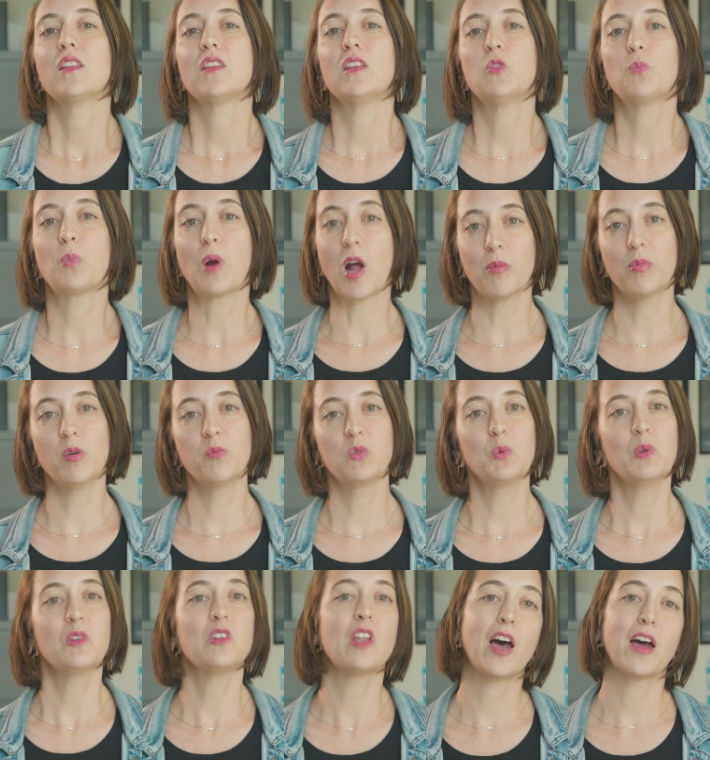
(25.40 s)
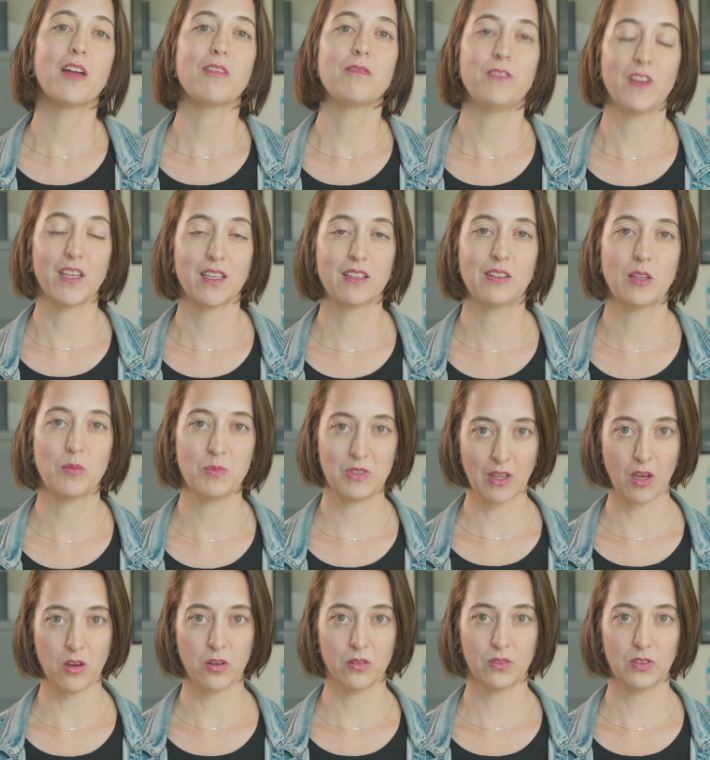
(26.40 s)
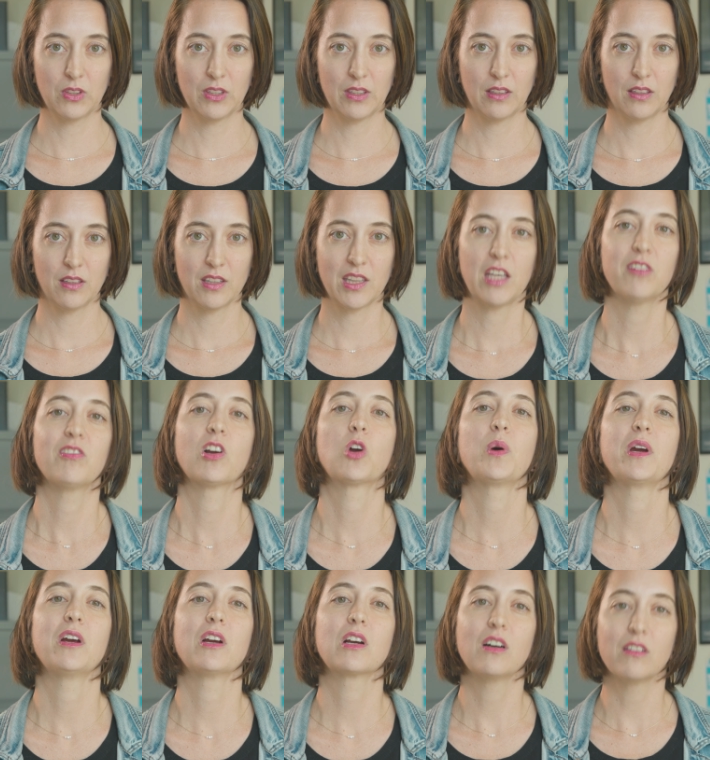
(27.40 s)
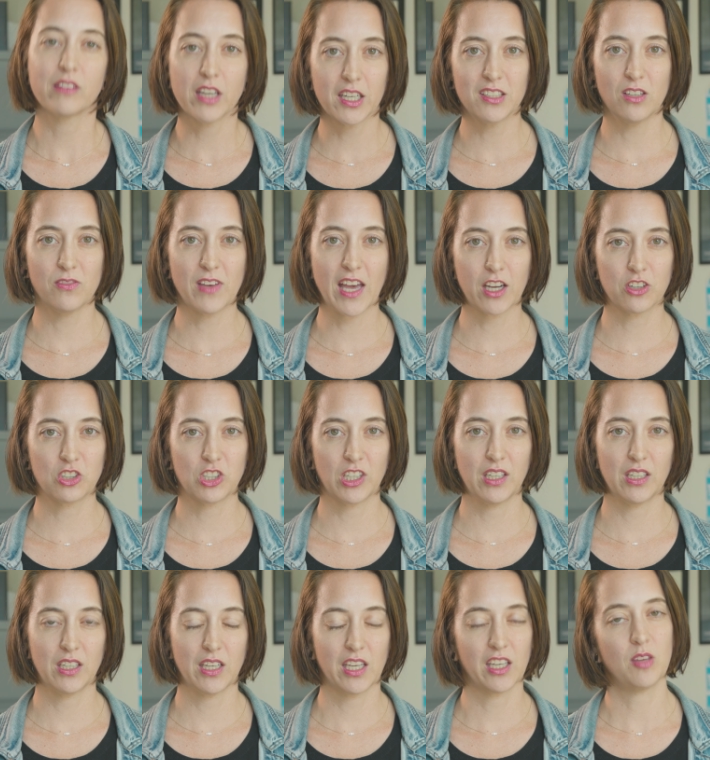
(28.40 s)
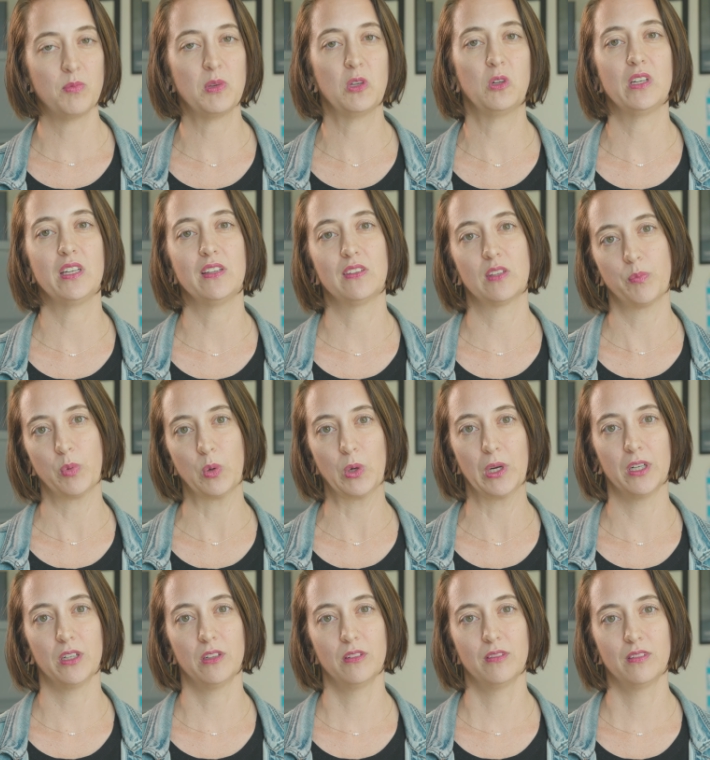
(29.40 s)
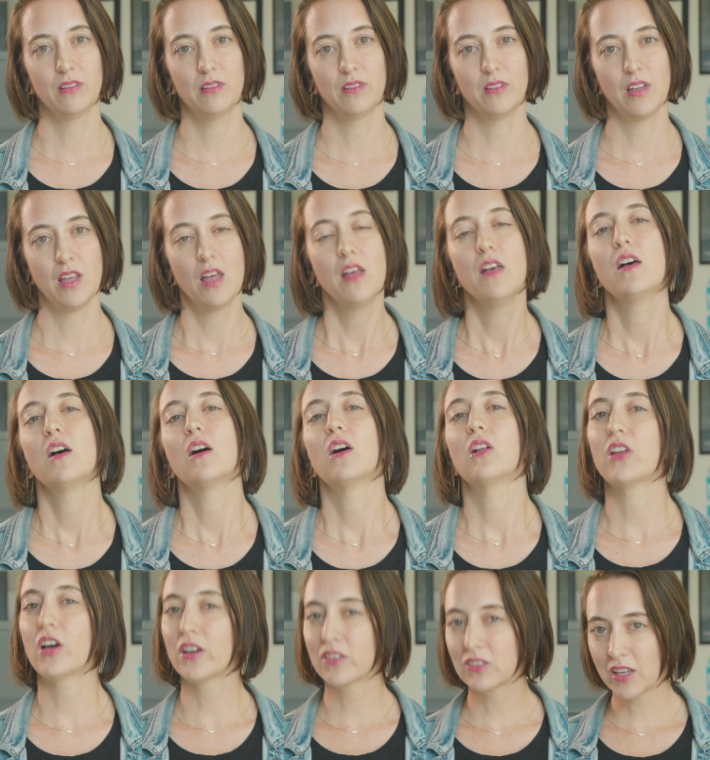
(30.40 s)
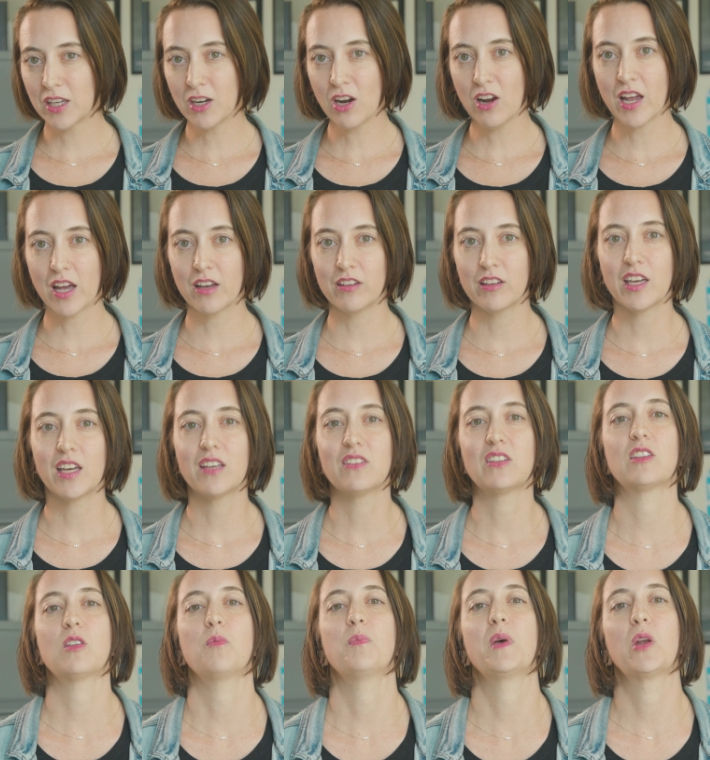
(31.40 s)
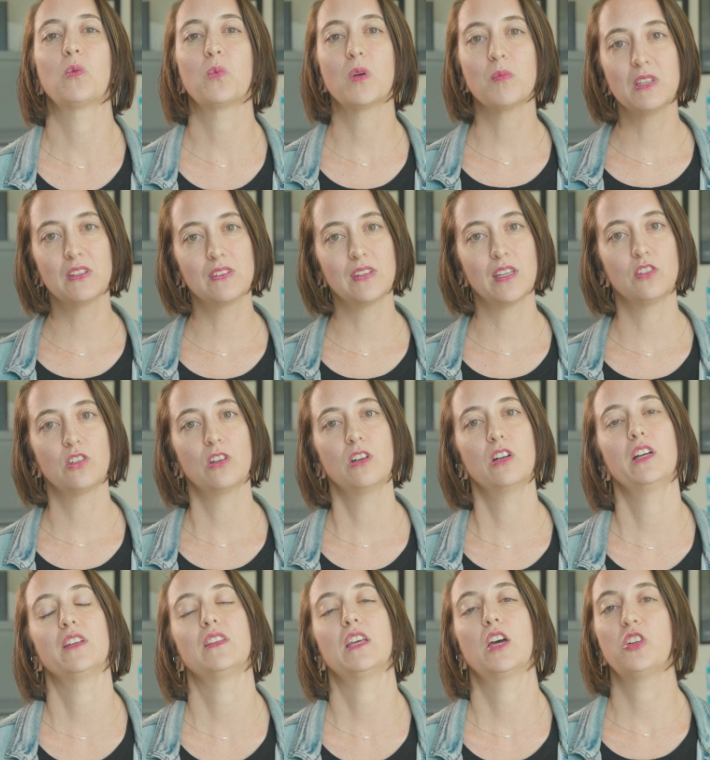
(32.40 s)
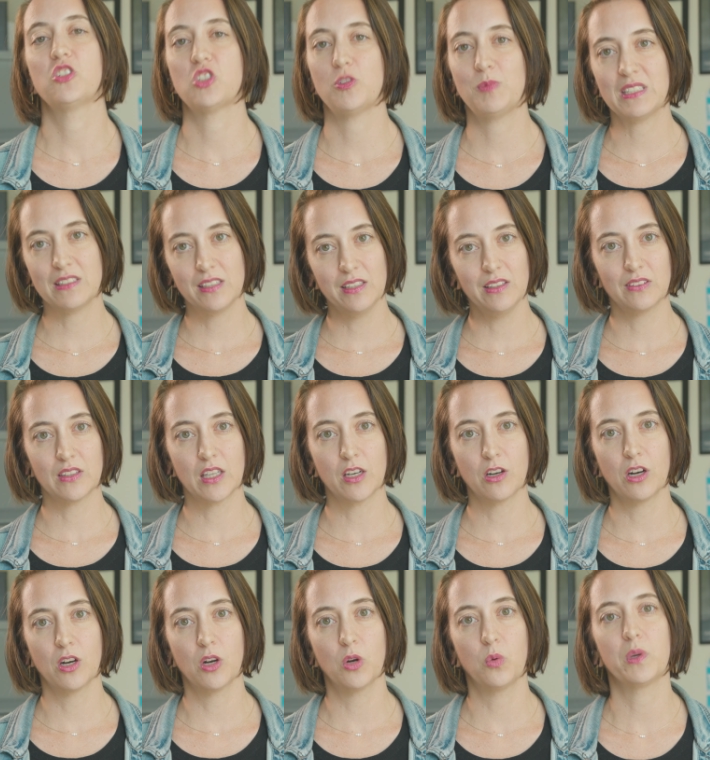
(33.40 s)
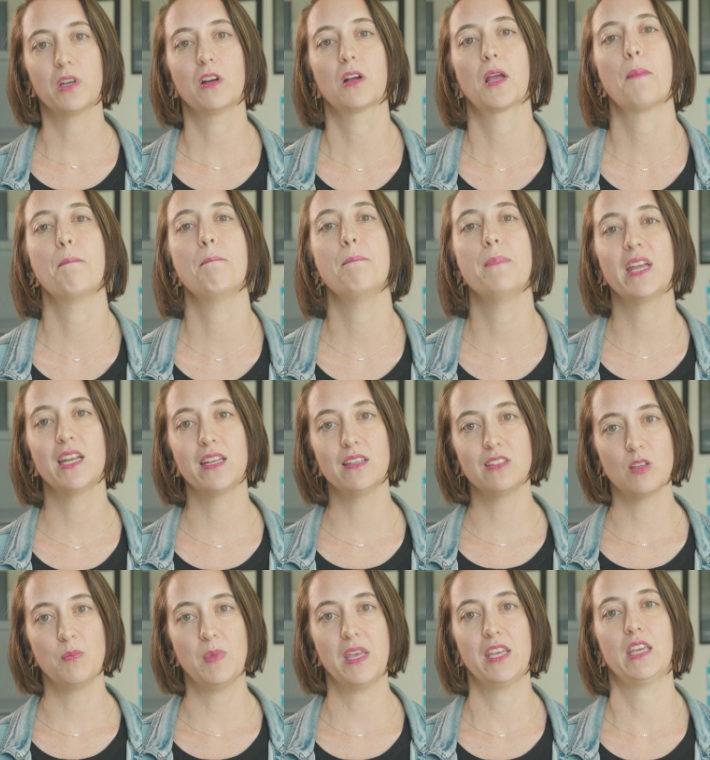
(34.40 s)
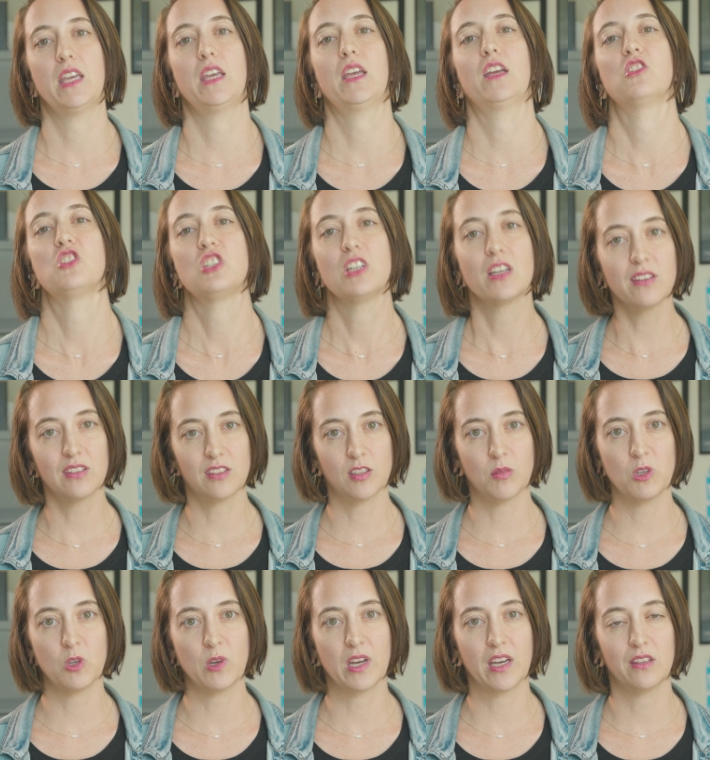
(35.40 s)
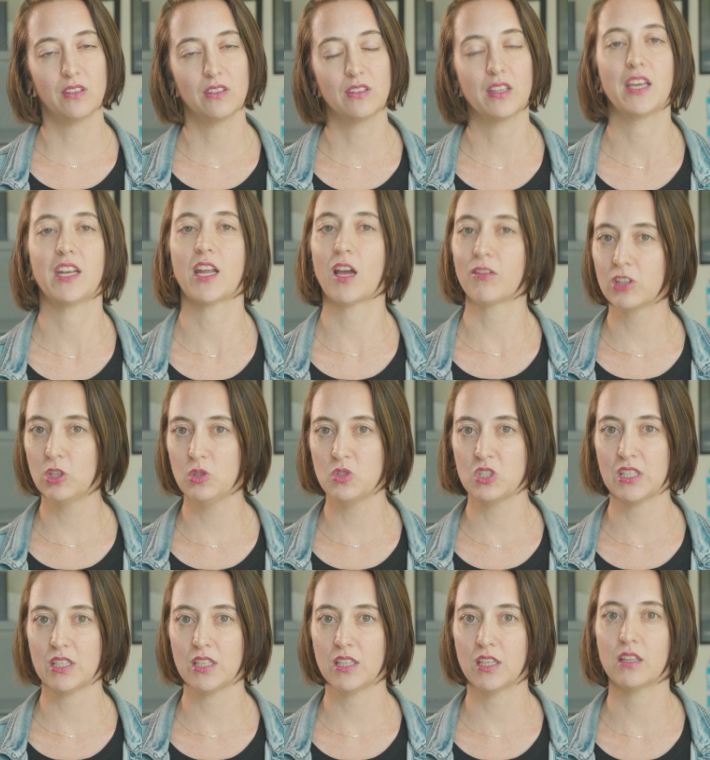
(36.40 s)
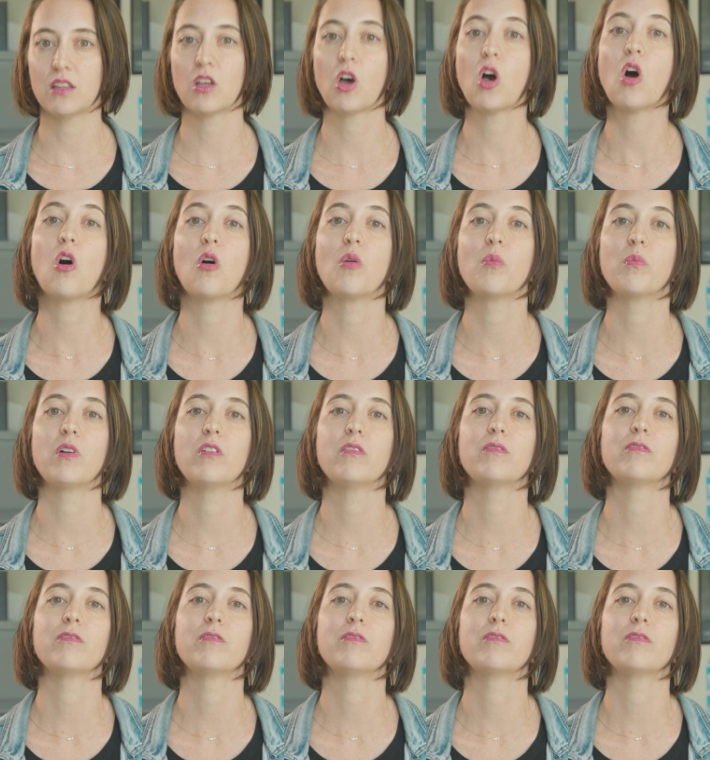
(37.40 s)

These problems will not fix themselves. They require collective action and community support. Alongside our allies at the Penn Women's Center and the LGBT Center, we are committed to making GSWS and FQT the home